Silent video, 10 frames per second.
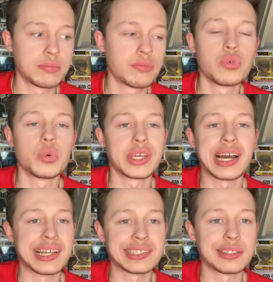rule the
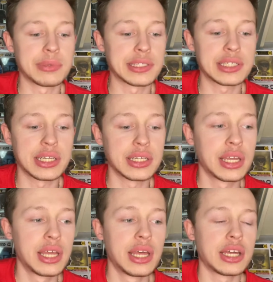galaxy, basically.
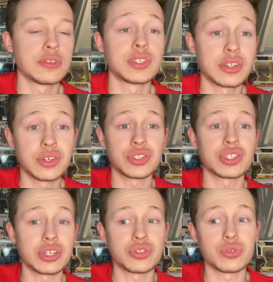And obviously, they've got the
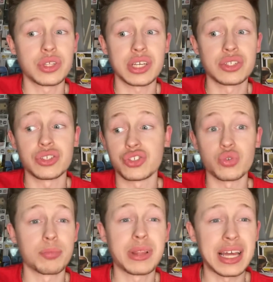Star Destroyer that can destroy
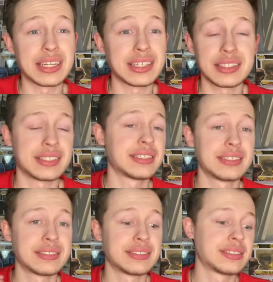planets
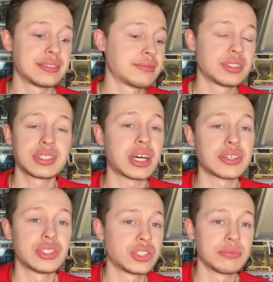and star
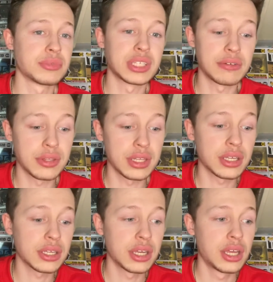systems and
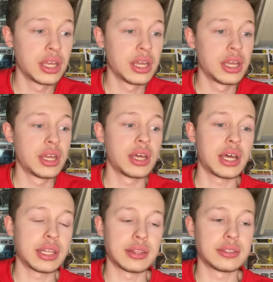everything.
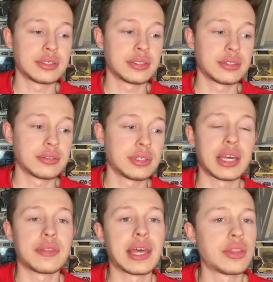And yeah,
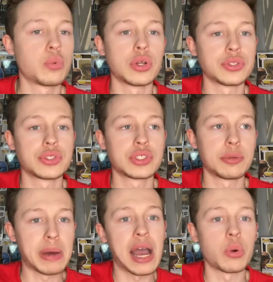they're the ones to
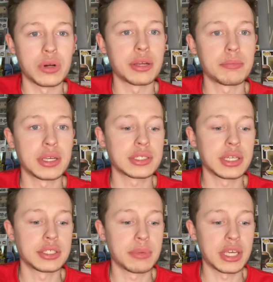power it, basically,
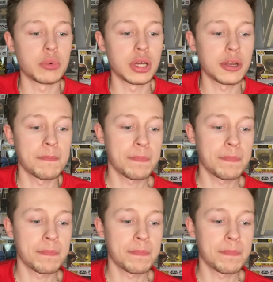to make it work.